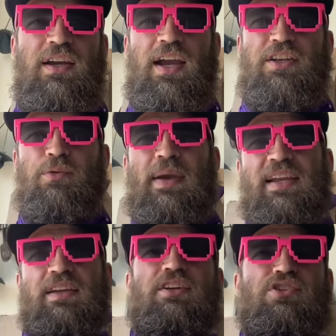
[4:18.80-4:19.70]
And you're
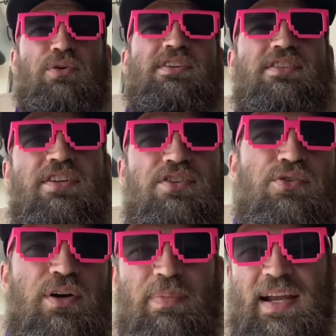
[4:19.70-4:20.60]
making a choice to
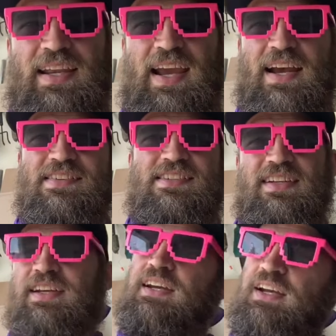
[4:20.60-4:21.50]
do it by
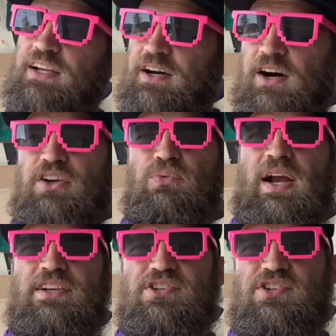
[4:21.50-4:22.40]
casting an
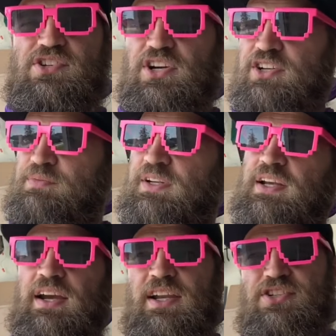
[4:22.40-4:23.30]
unrighteous judgment,
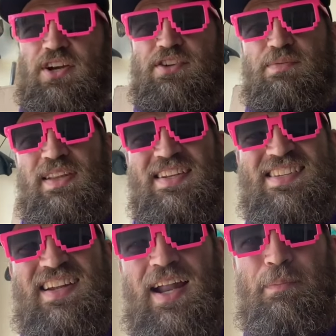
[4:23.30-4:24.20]
a judgment that's
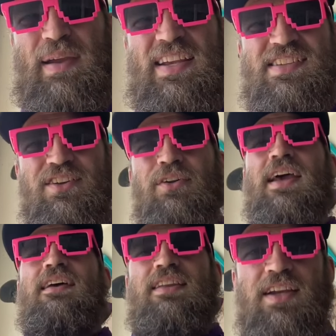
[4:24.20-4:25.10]
not based on
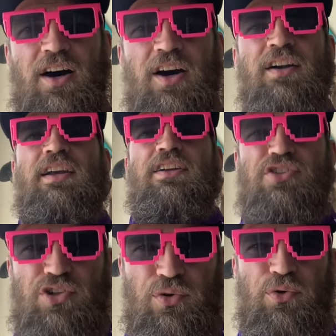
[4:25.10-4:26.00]
the heart and
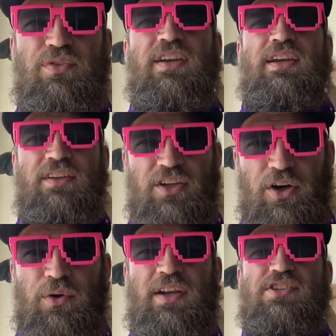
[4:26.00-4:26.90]
truth and
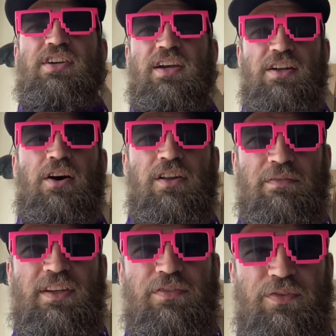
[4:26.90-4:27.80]
courage and all of
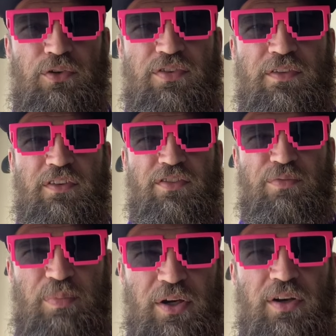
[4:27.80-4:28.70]
these fruits of the
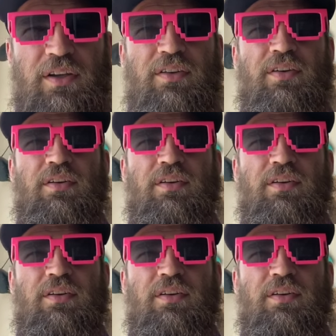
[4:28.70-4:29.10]
Spirit